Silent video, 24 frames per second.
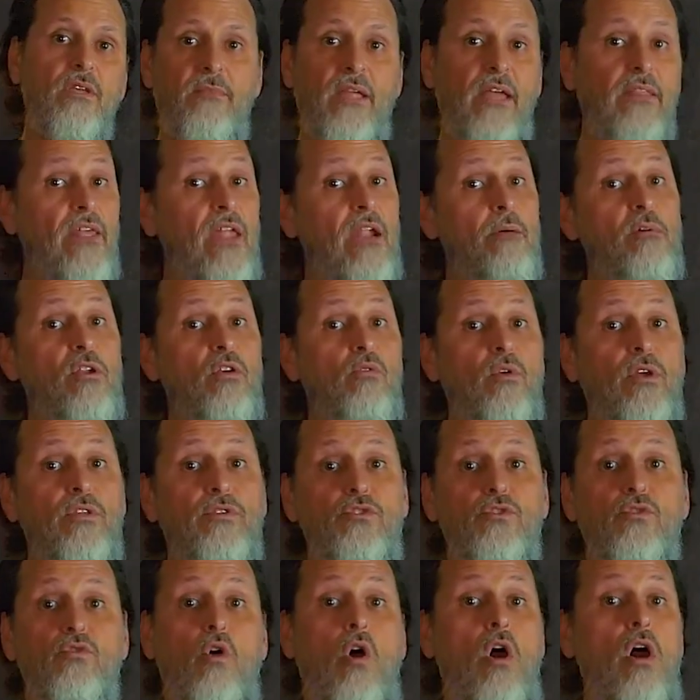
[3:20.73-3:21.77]
And then I'm going to run
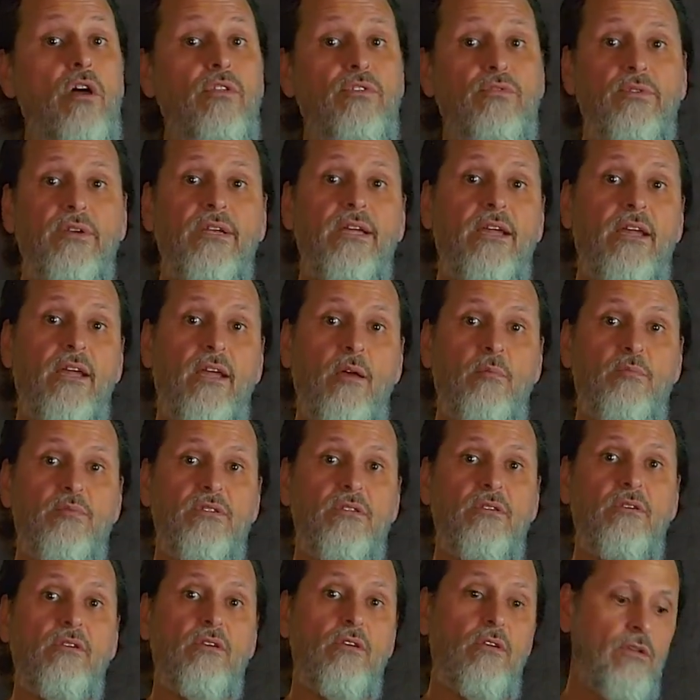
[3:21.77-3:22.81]
through all 3
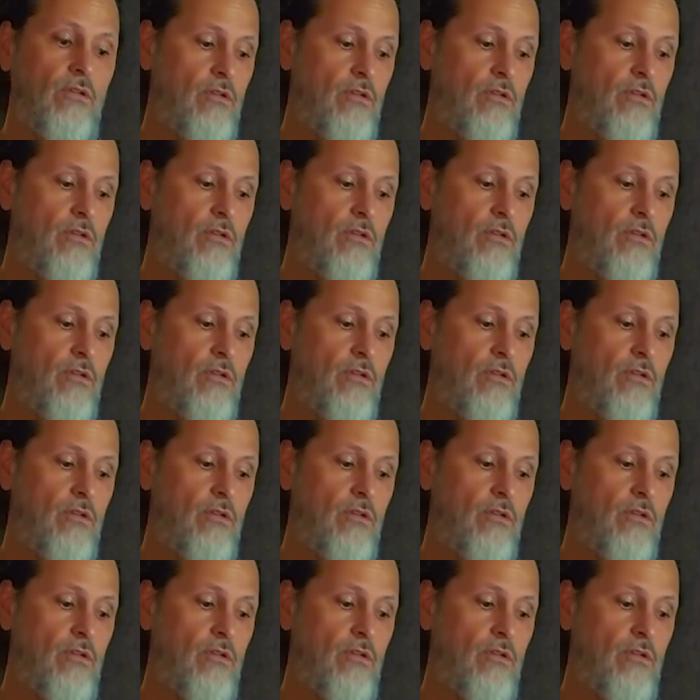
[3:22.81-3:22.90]
amps